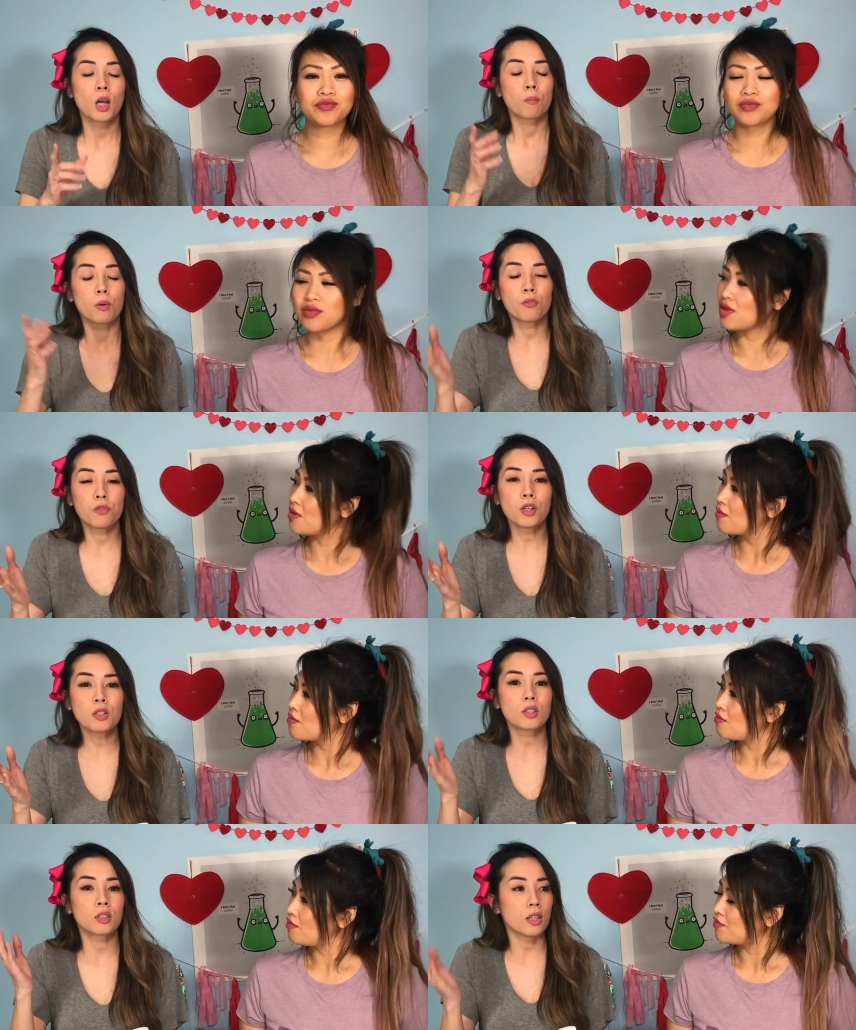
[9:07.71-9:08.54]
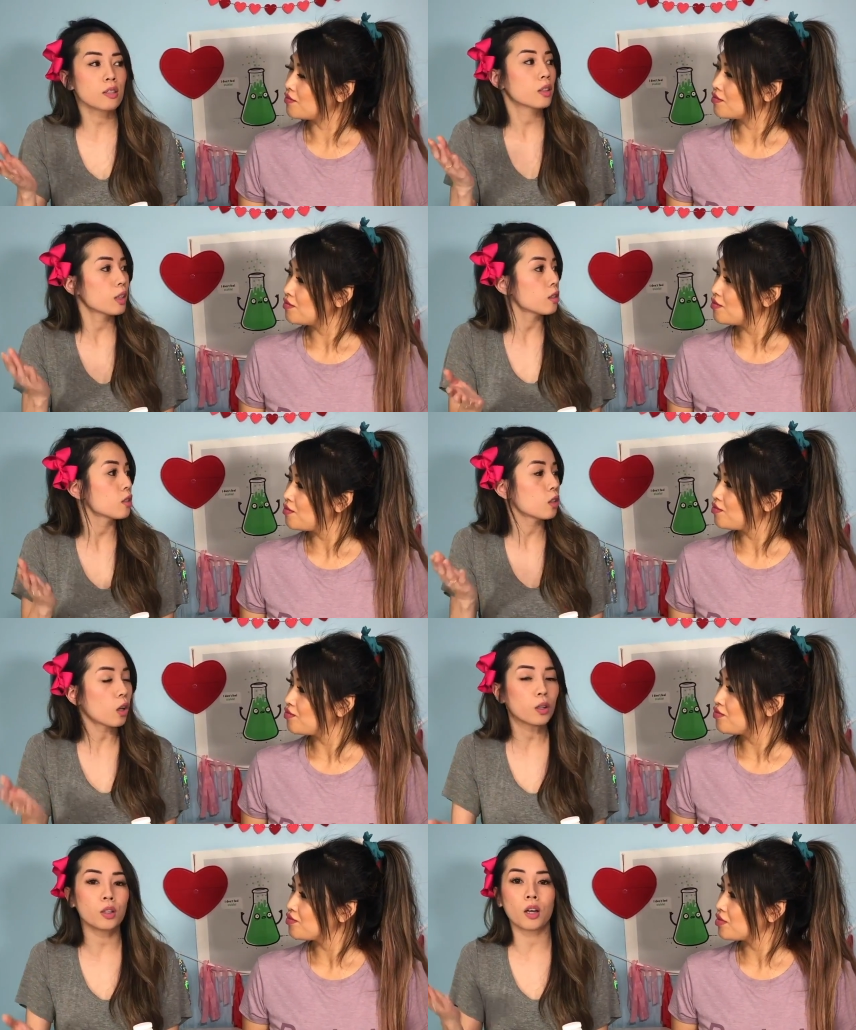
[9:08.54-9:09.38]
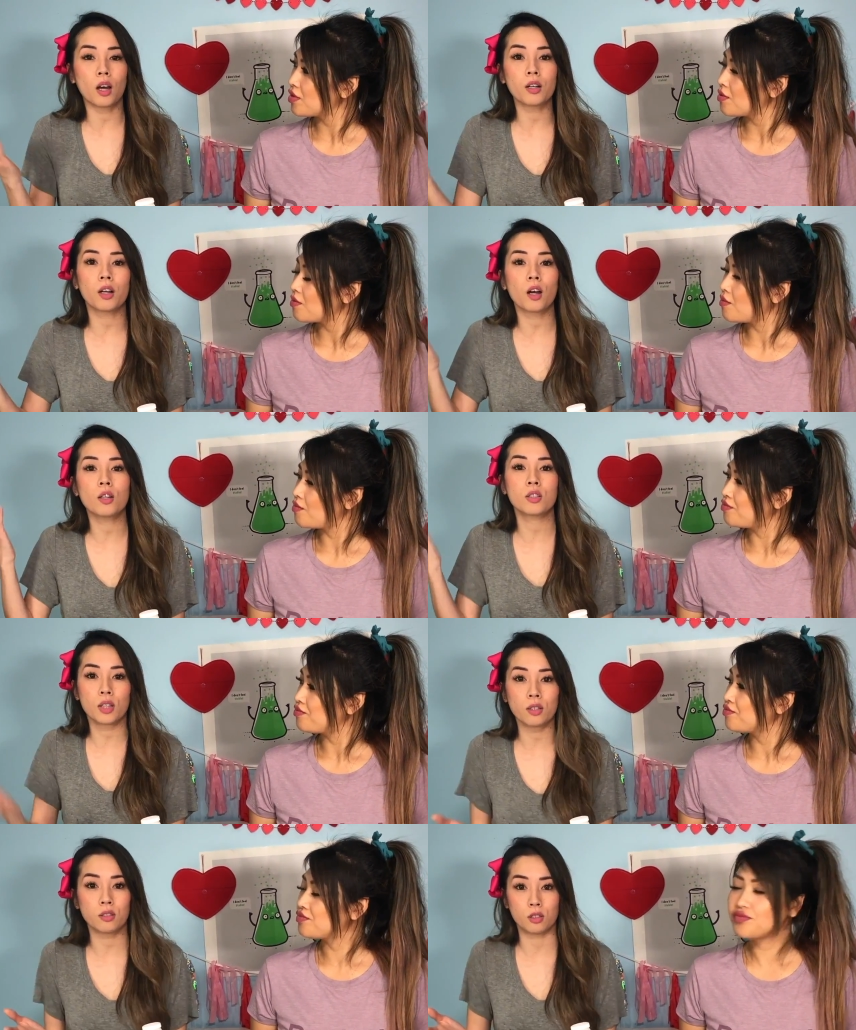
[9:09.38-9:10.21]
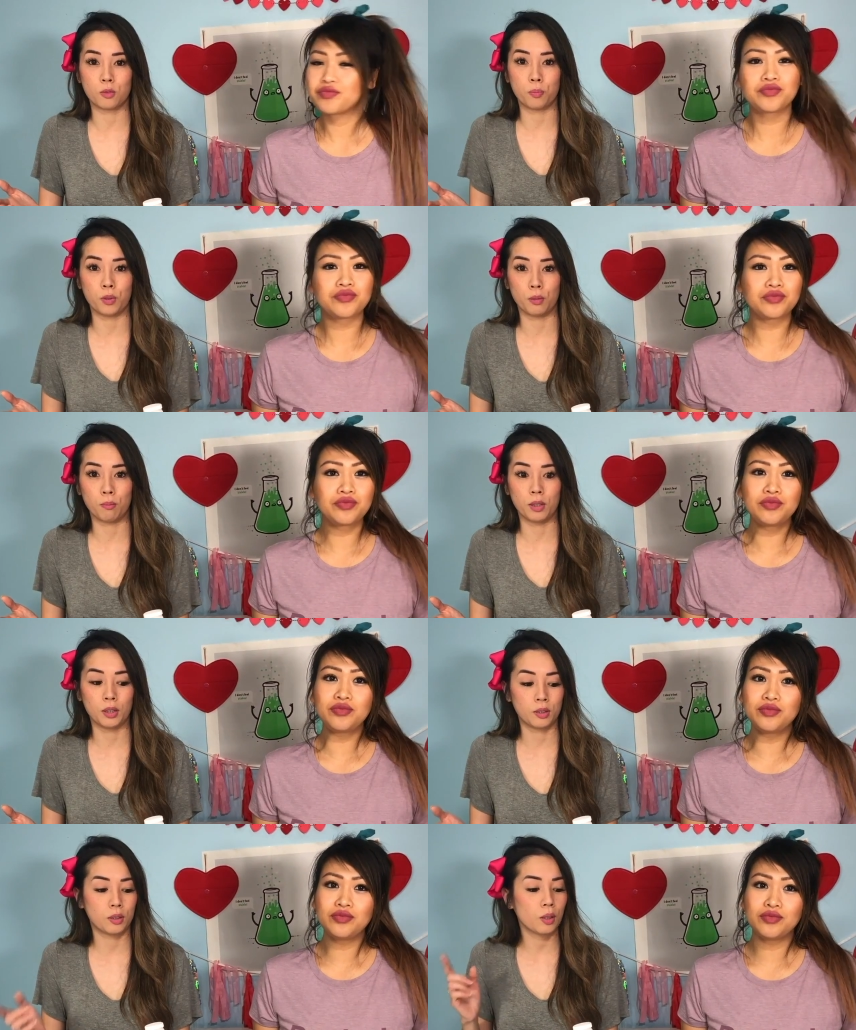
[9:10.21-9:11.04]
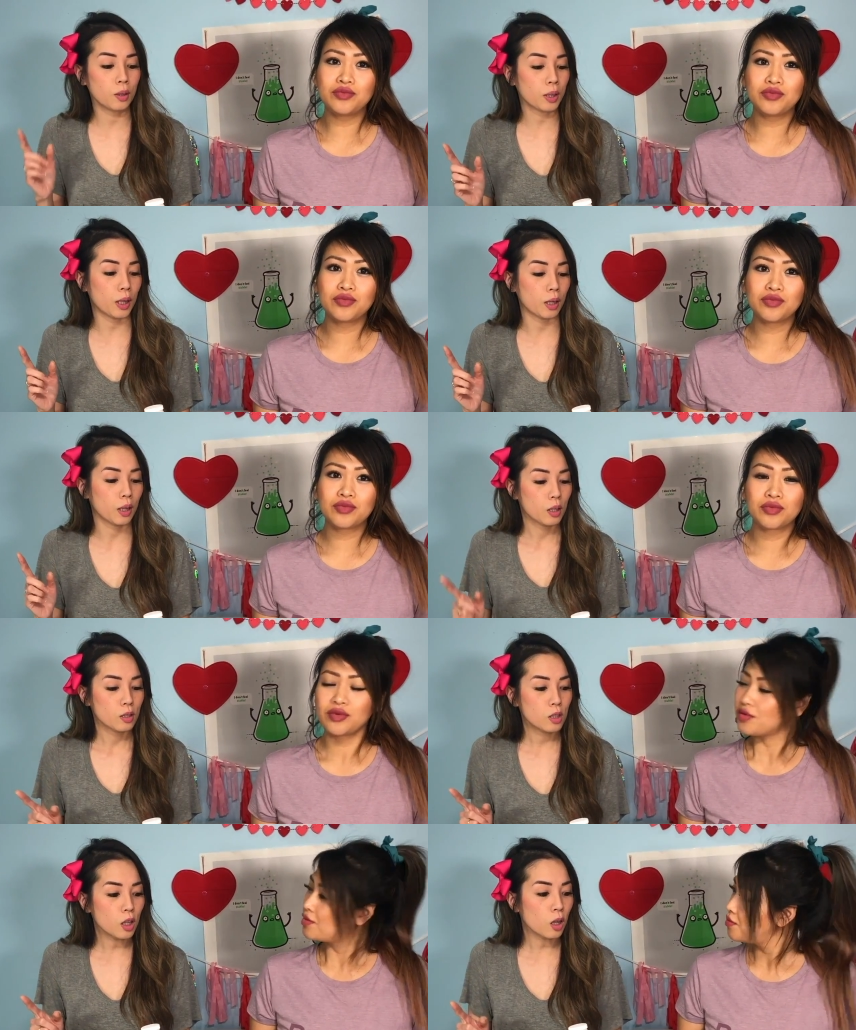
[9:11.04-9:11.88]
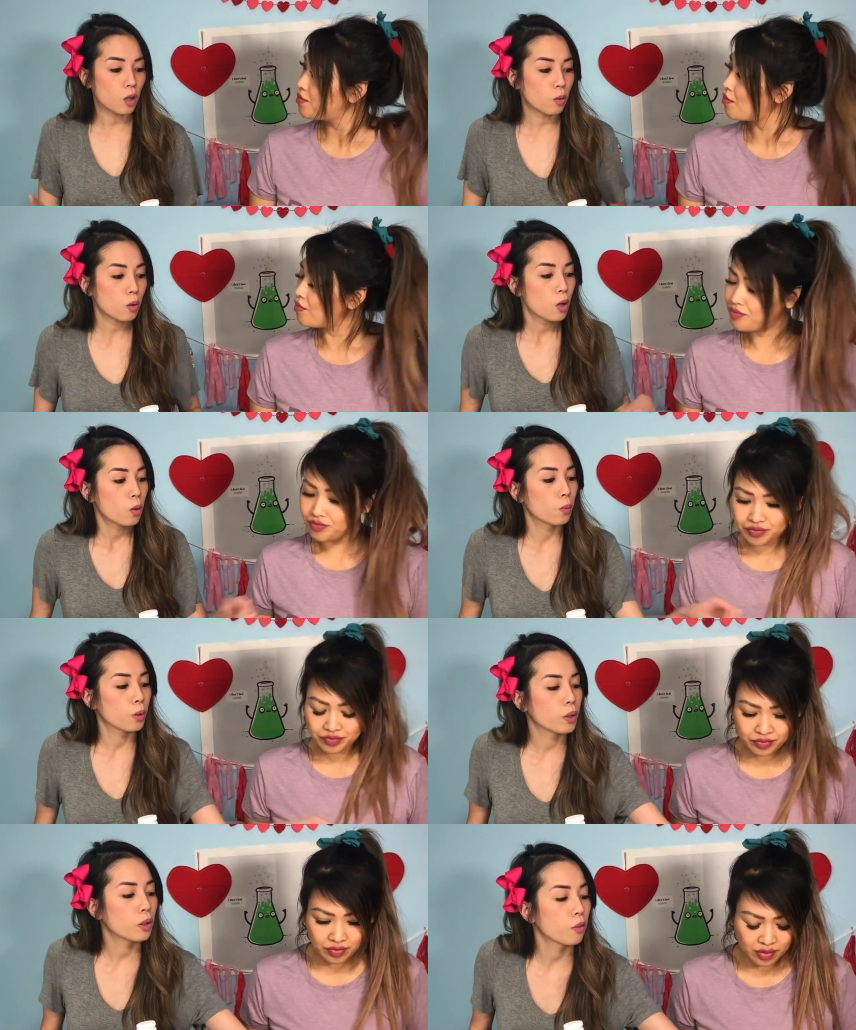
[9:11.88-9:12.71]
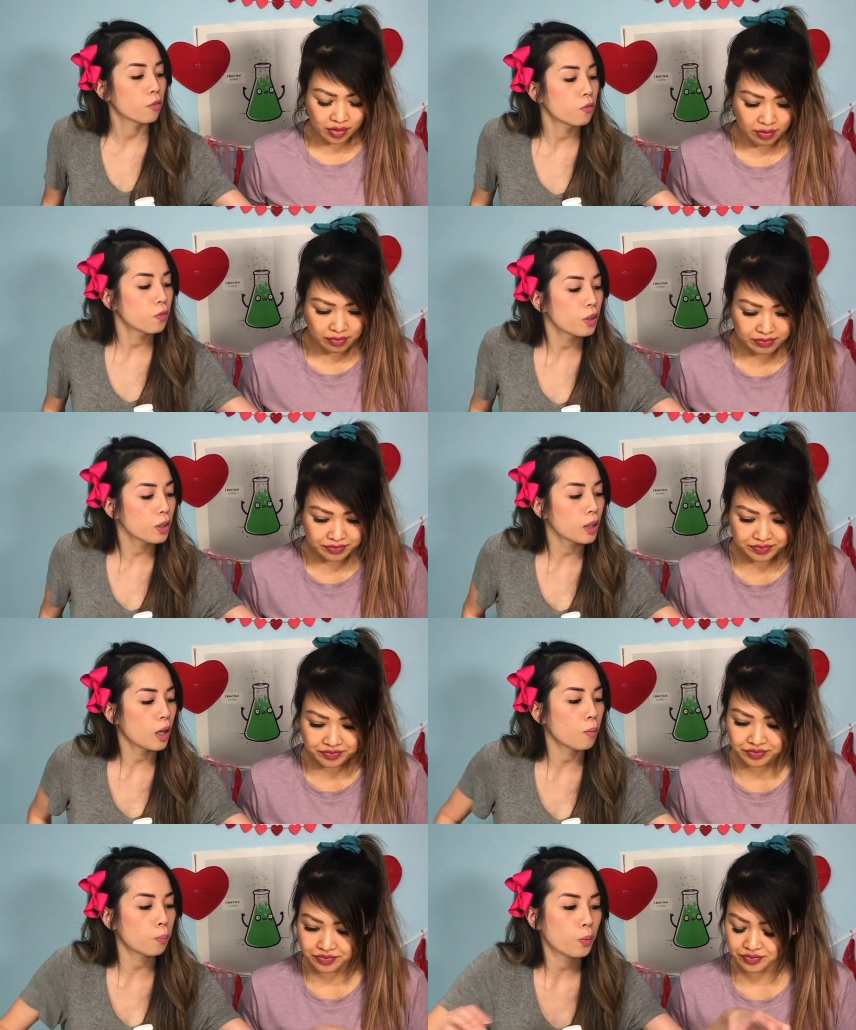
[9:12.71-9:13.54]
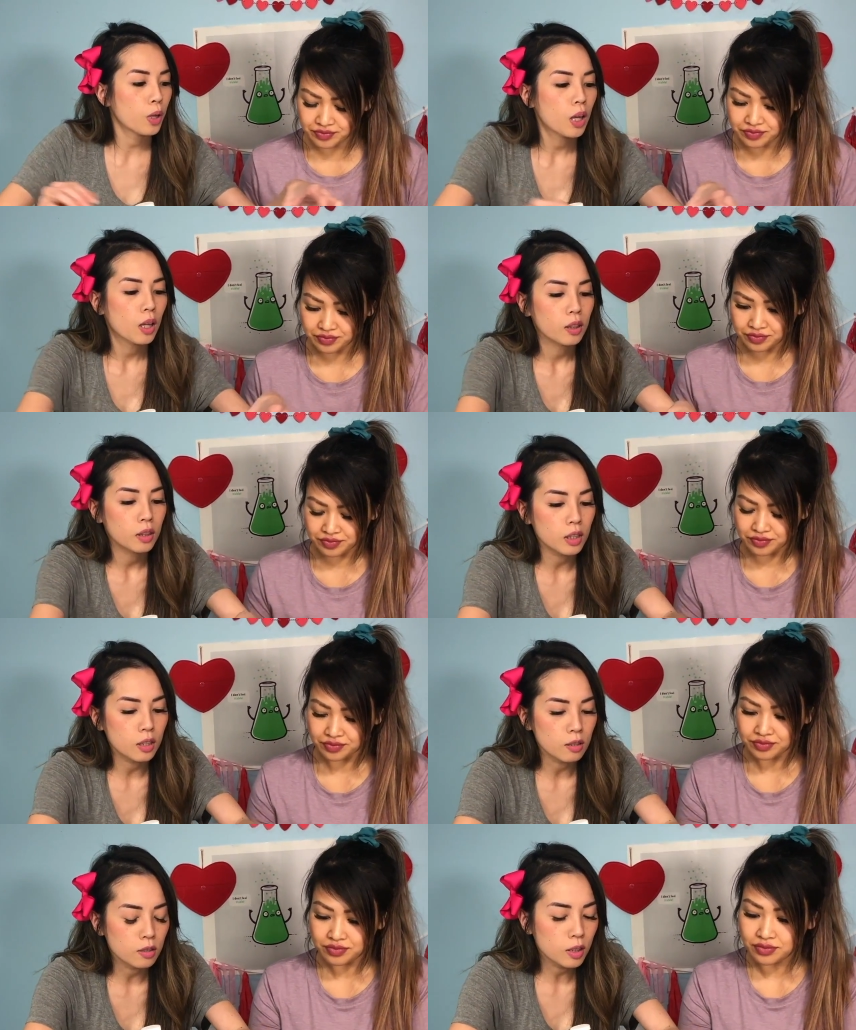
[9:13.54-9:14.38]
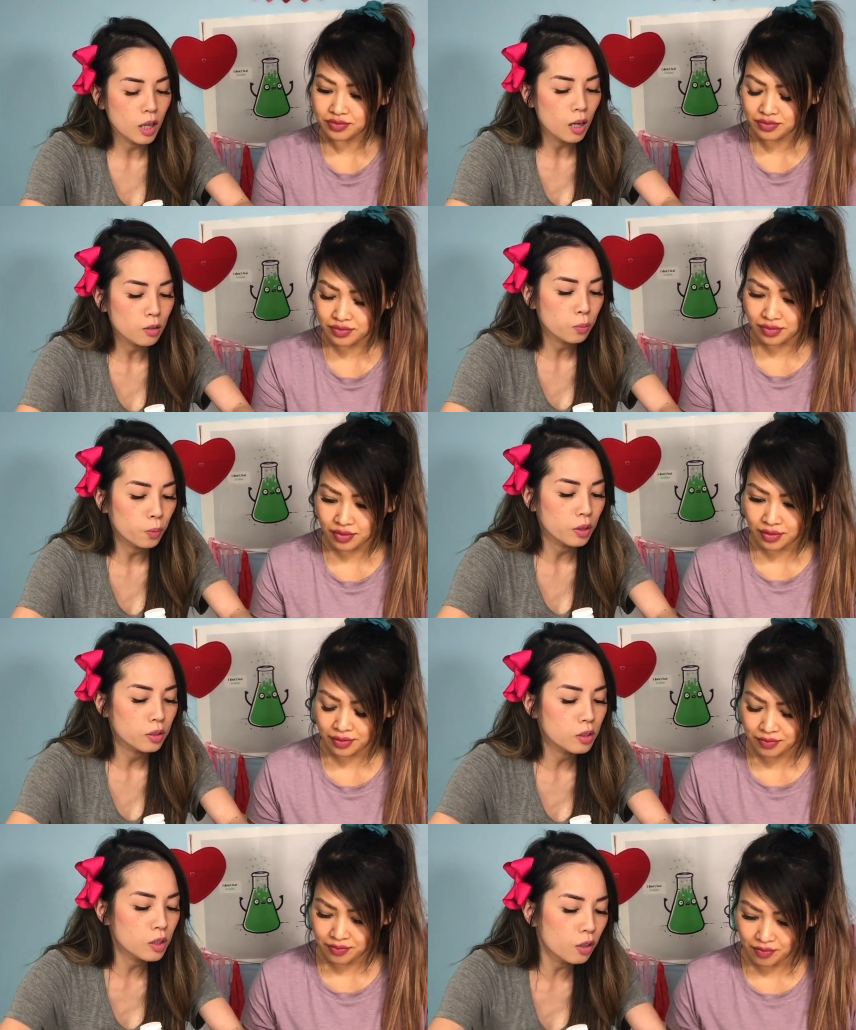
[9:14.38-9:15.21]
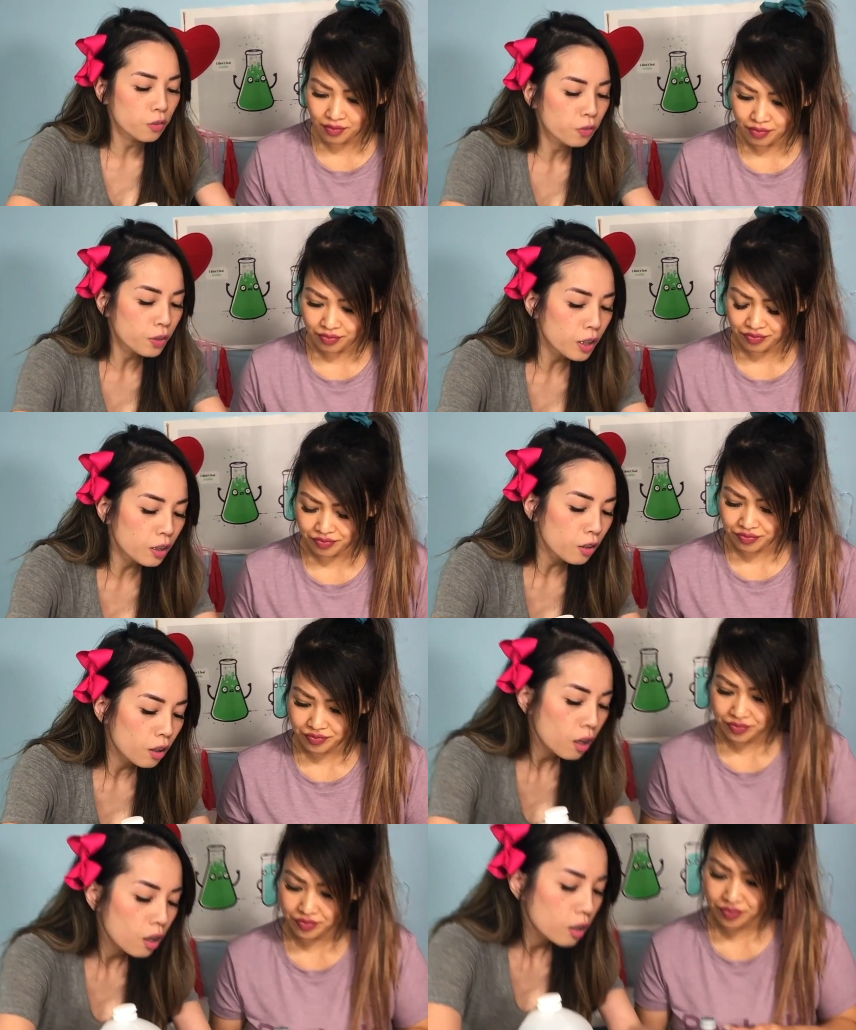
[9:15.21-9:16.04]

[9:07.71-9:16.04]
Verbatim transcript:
Speaker 1: But first, let's get started on our science experiment. Okay, so we're going to fill up these cups with different